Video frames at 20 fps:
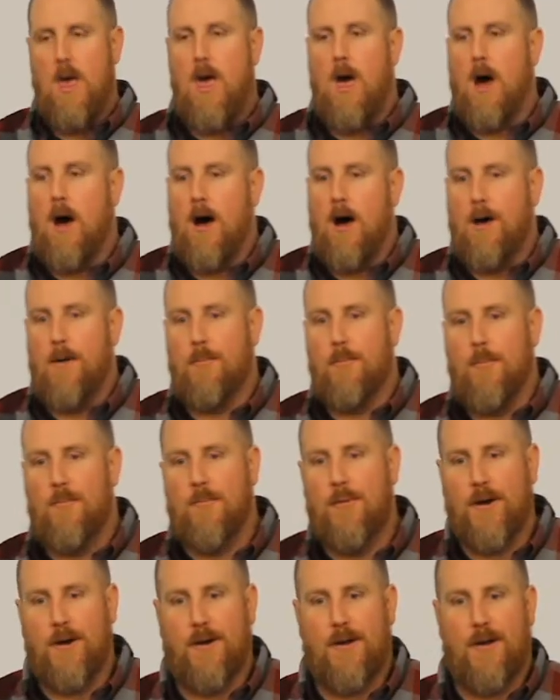
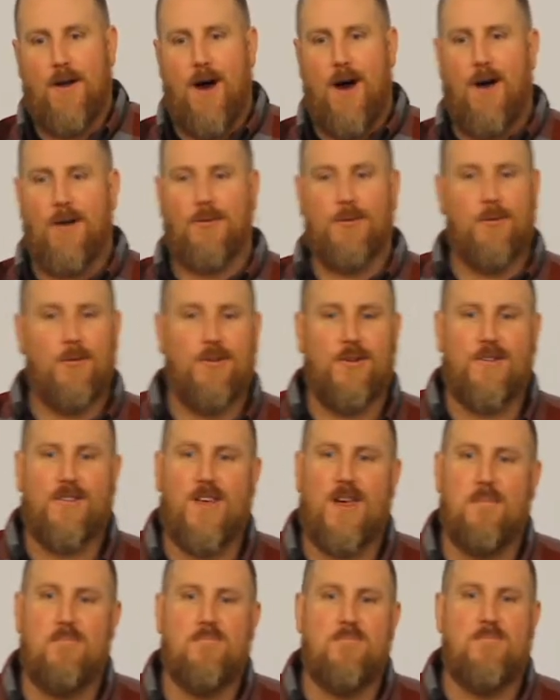but also just
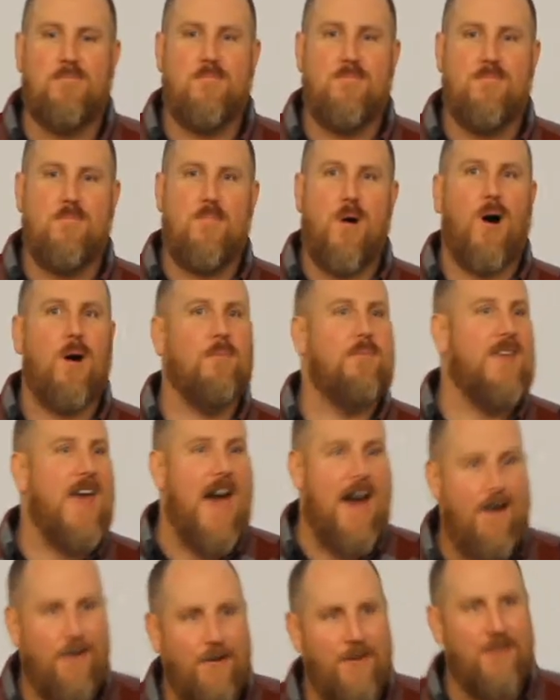like bummed
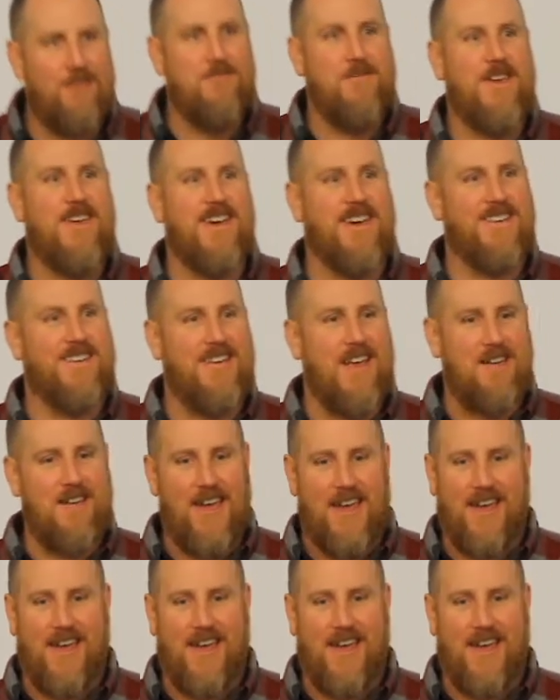out because